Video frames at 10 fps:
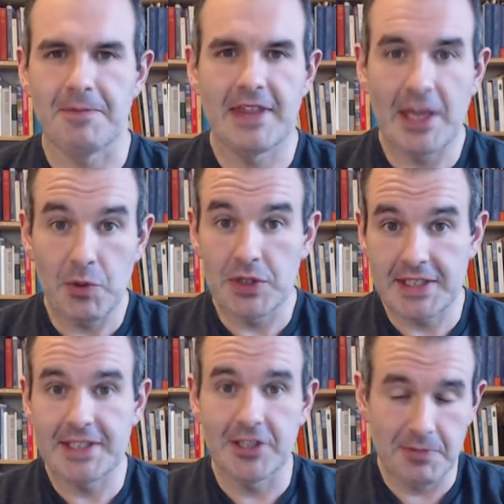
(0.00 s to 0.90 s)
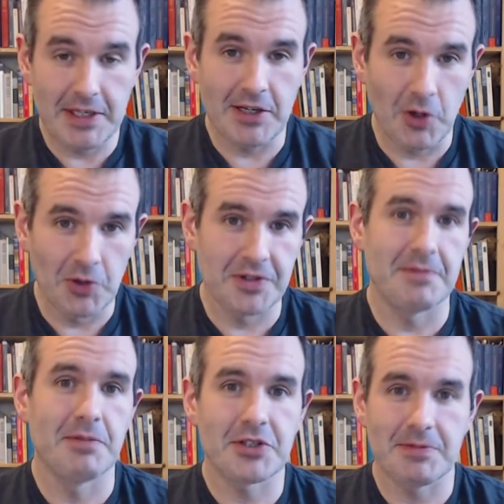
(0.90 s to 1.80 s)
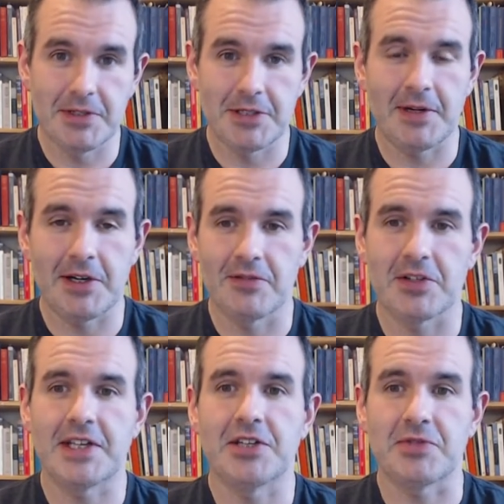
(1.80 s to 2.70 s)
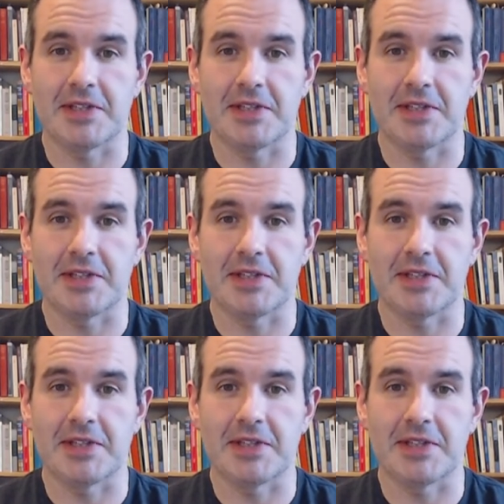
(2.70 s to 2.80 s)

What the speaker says: they would still be older than Bushmills by over a century.